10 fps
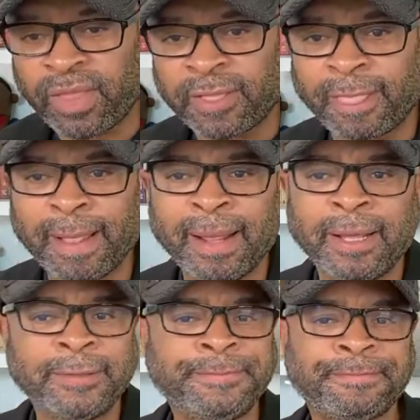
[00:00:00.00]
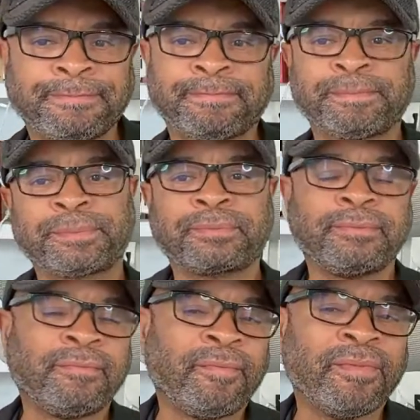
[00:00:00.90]
Um,
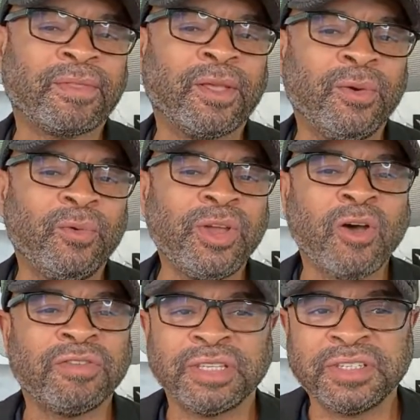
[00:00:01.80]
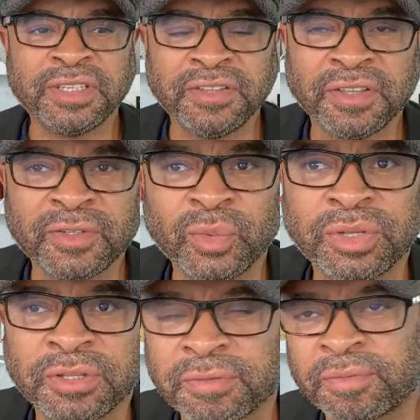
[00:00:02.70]
we often see this
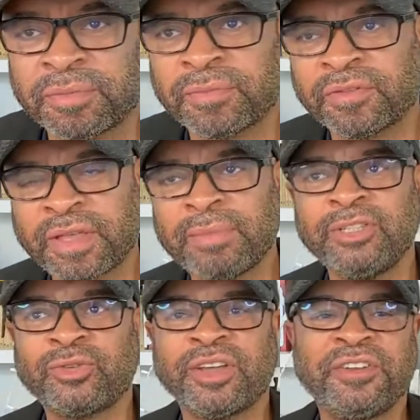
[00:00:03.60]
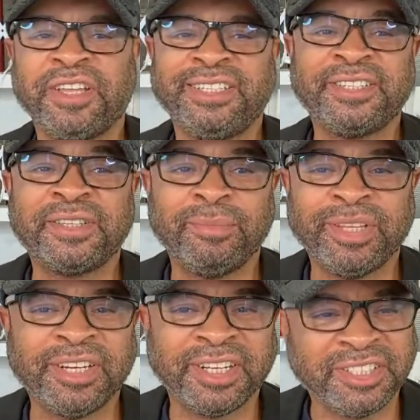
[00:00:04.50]
when families trying to get
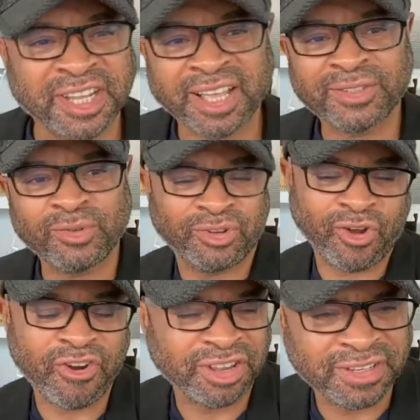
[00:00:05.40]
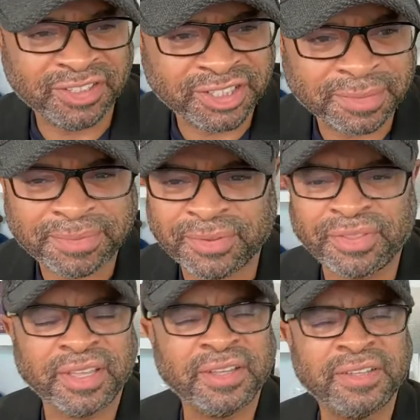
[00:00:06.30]
disability checks or guardianships or
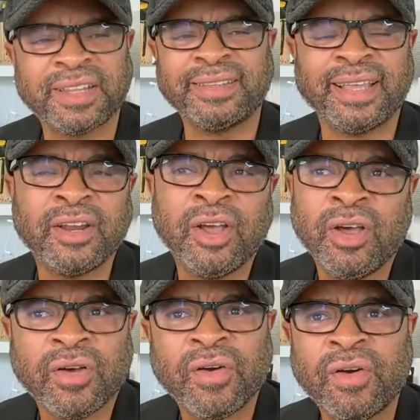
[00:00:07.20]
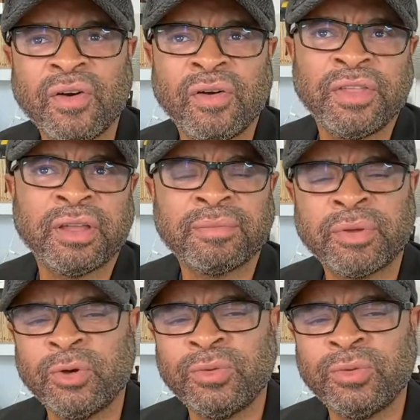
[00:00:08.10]
things like that. Oh, they're imposed.